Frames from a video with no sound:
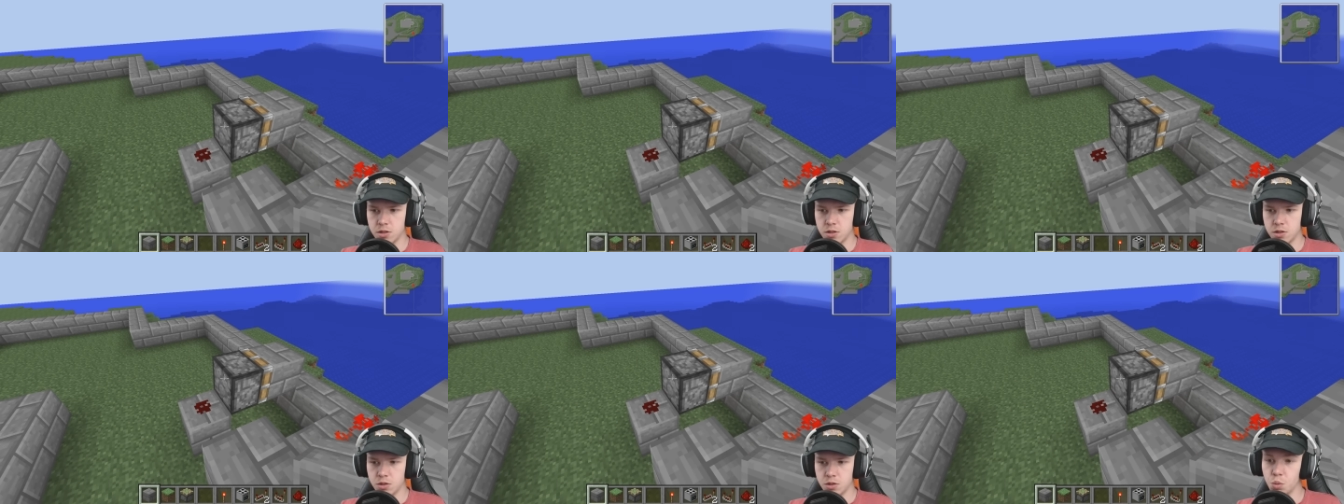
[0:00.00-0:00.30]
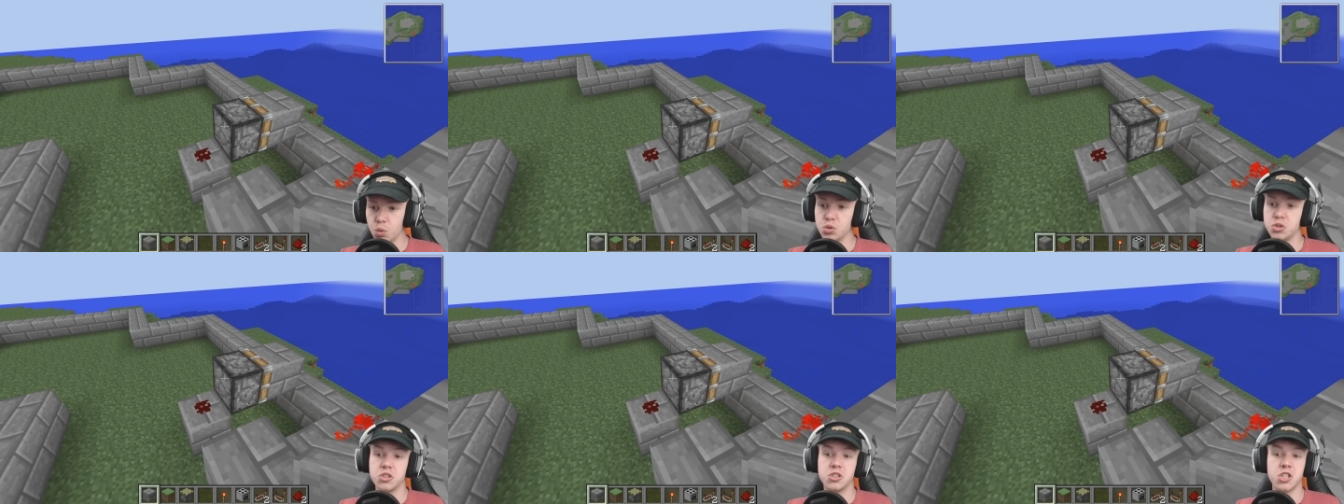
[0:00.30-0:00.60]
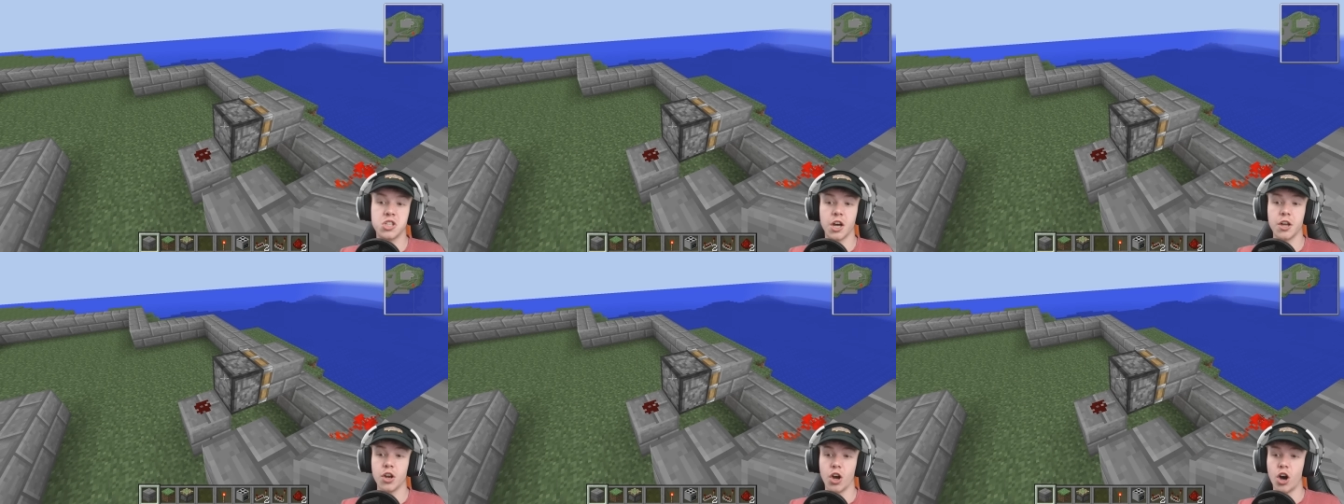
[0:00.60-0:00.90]
Well, to
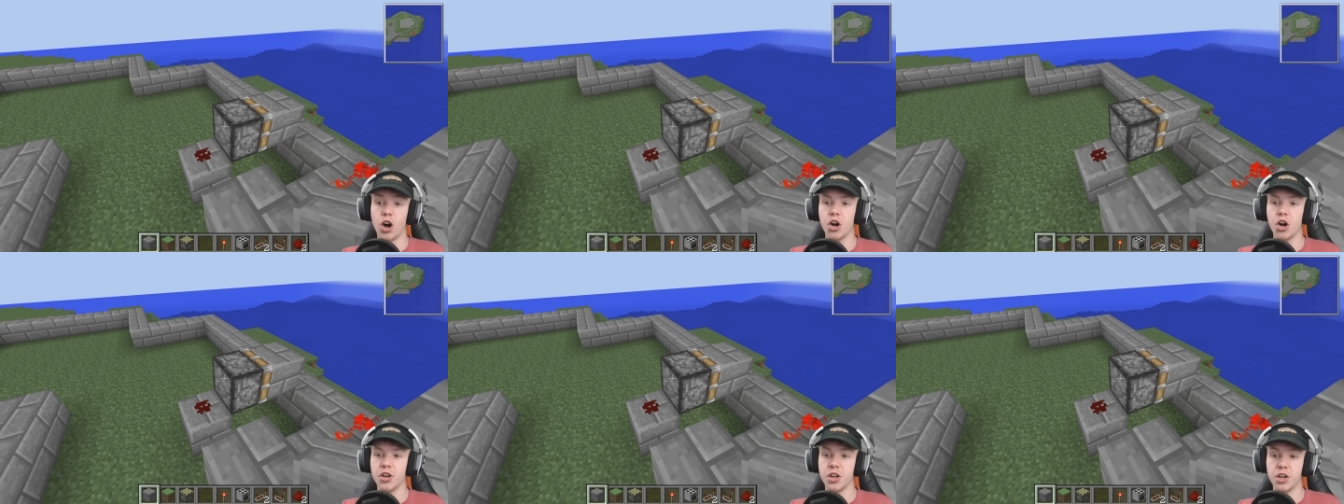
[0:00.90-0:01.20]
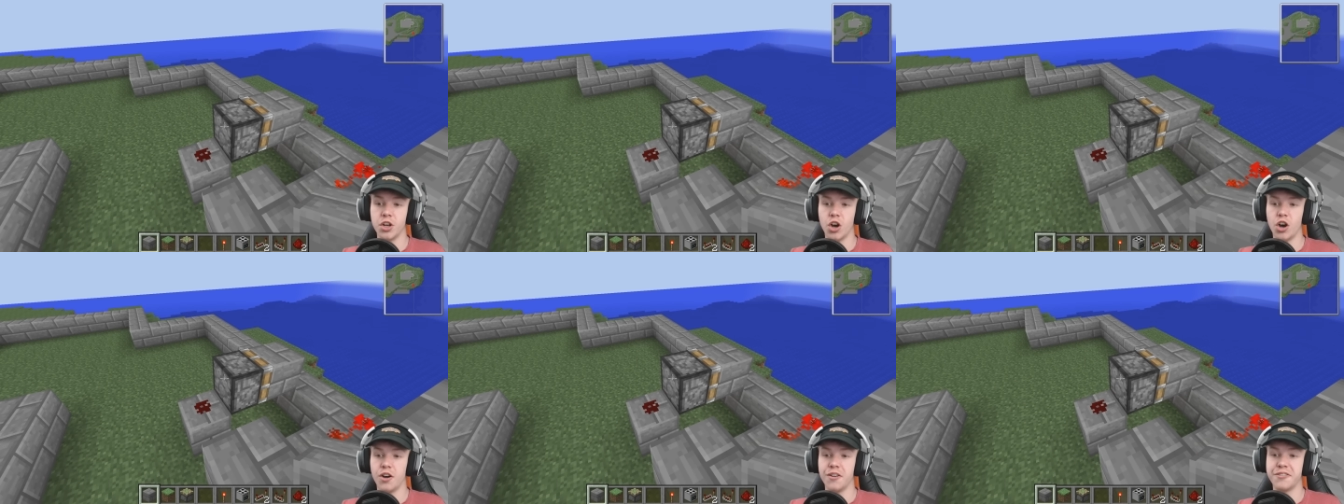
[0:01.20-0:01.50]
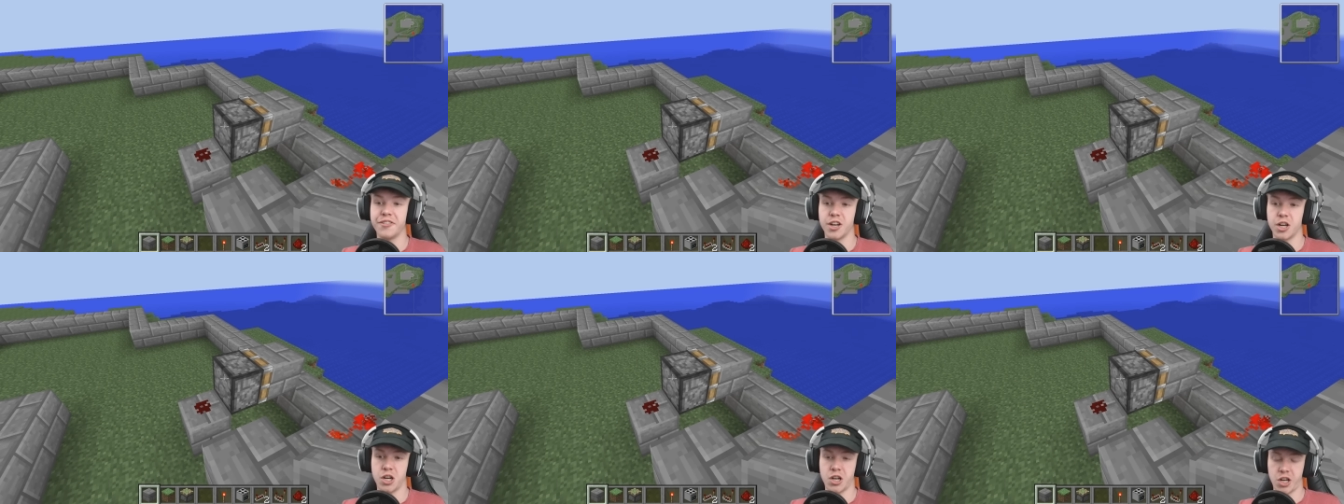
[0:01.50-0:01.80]
turn on and off
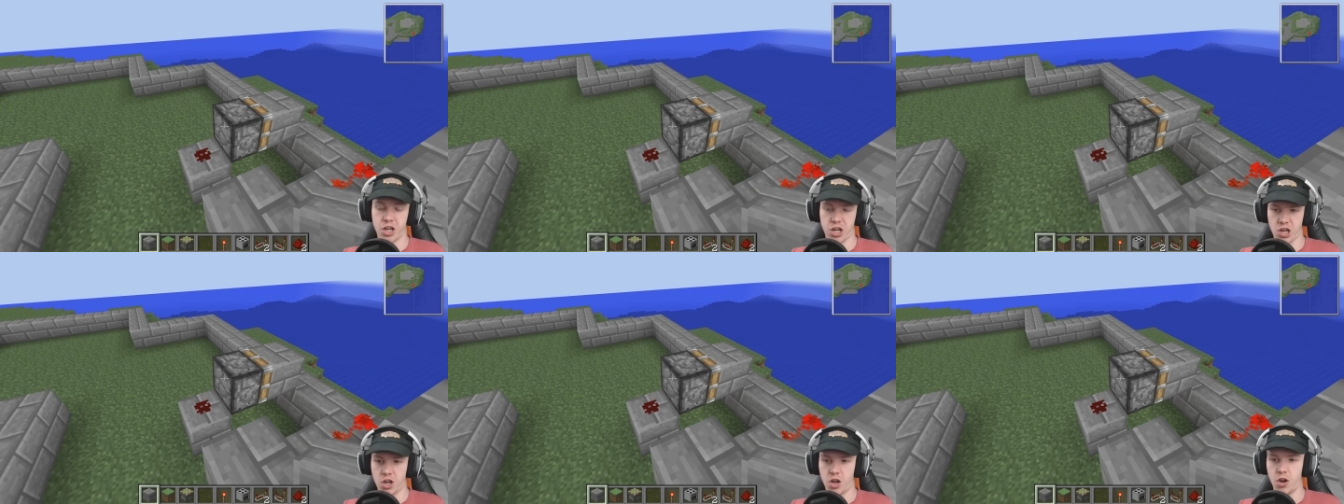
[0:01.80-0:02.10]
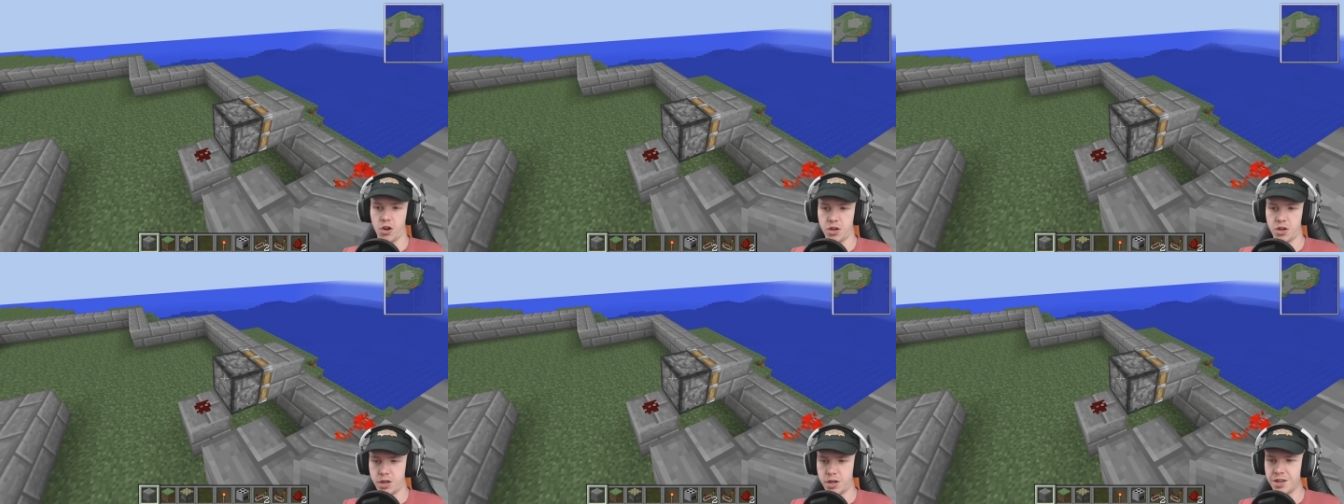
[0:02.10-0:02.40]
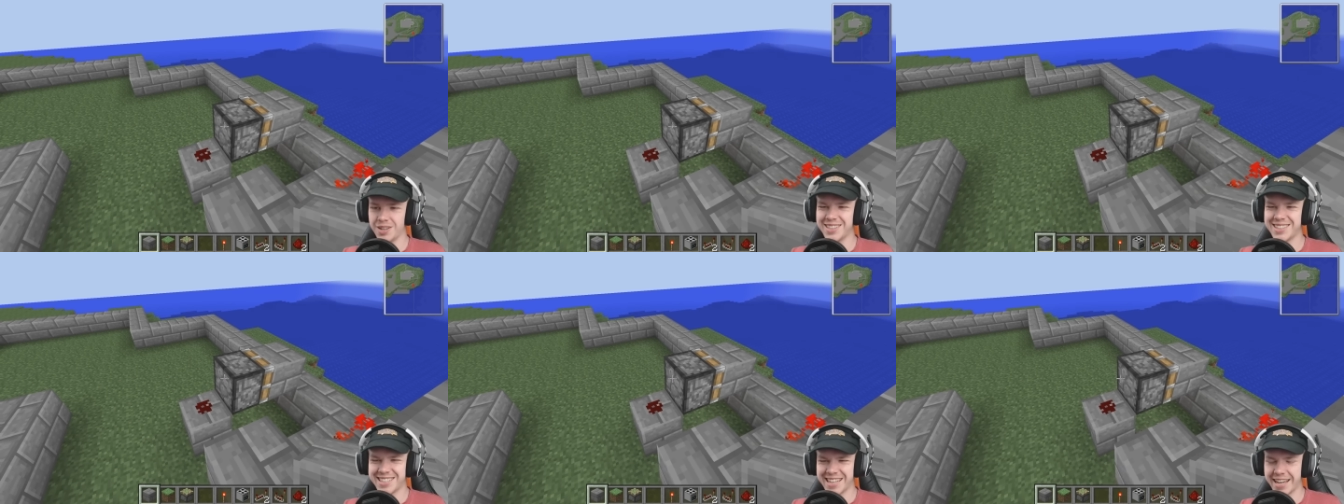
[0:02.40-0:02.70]
a clock,
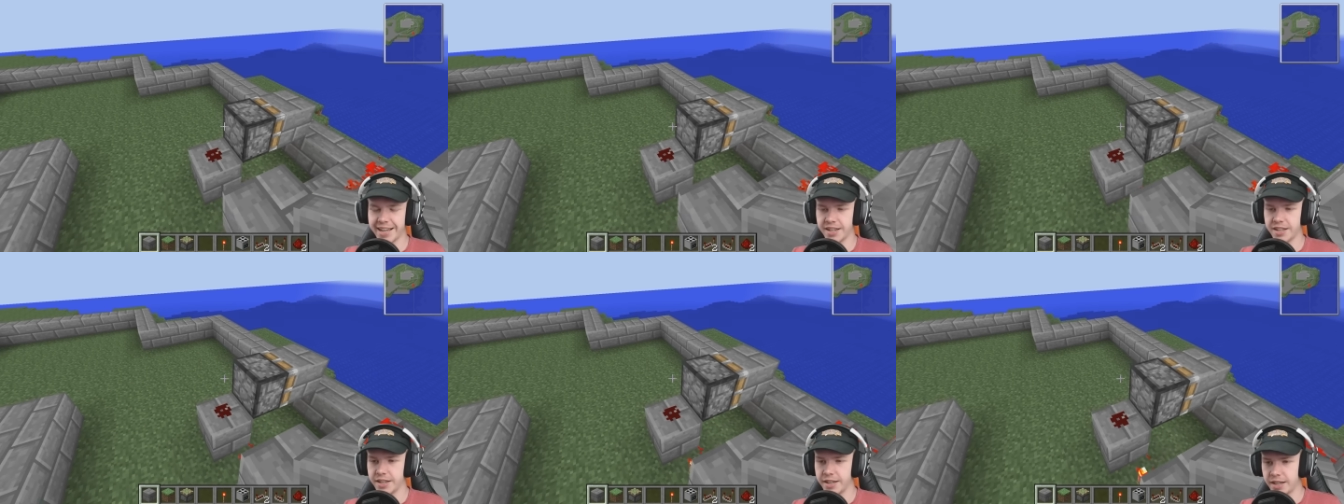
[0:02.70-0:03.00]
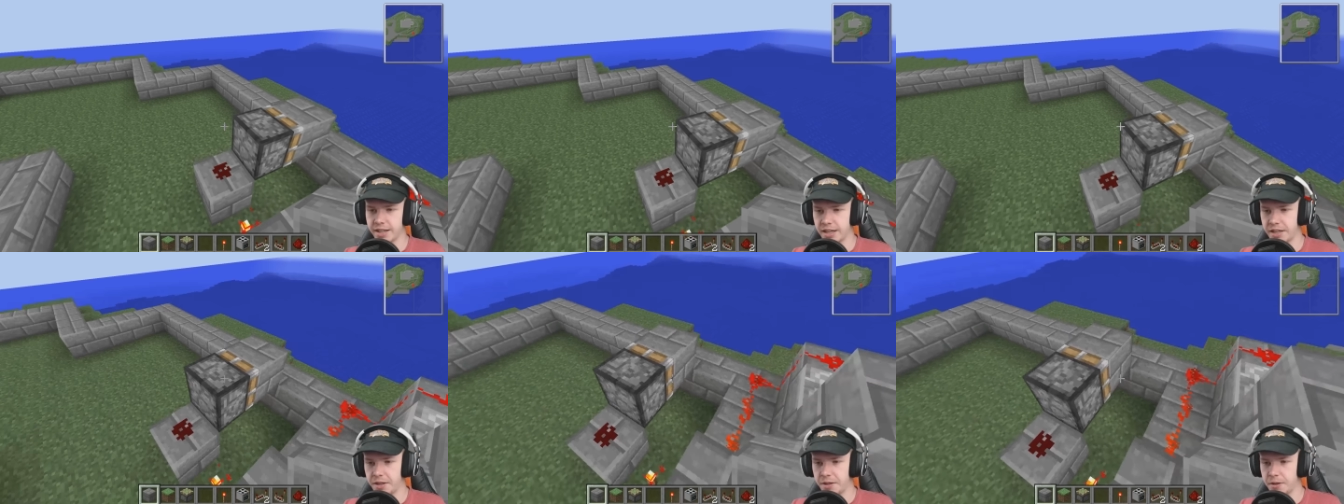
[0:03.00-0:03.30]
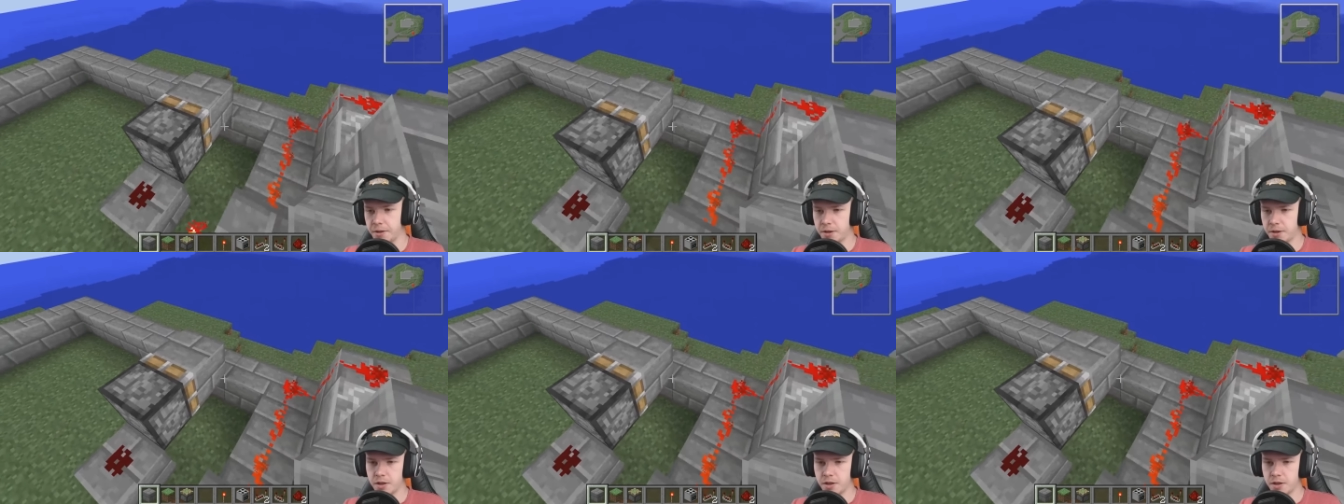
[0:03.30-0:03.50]
technically.